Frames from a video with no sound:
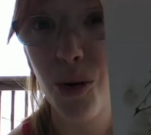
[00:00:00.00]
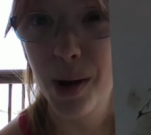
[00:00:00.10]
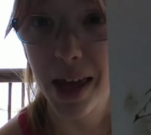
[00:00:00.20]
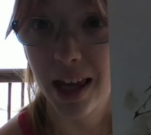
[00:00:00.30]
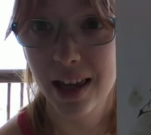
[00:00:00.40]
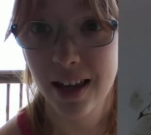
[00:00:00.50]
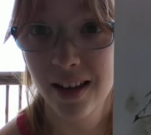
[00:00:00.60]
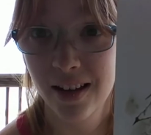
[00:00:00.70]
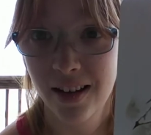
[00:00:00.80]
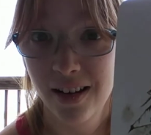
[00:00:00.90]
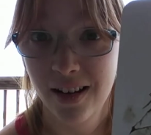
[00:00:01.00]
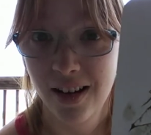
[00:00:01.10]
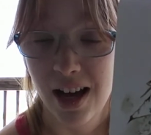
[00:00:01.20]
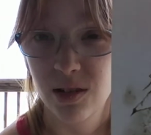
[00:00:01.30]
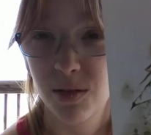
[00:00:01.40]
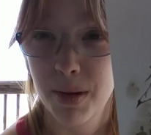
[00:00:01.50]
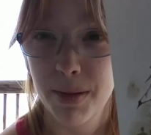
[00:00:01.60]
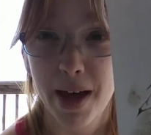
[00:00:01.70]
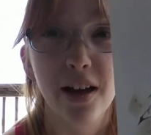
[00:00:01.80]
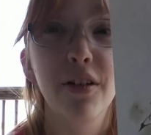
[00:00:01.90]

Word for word: week. And we'll be back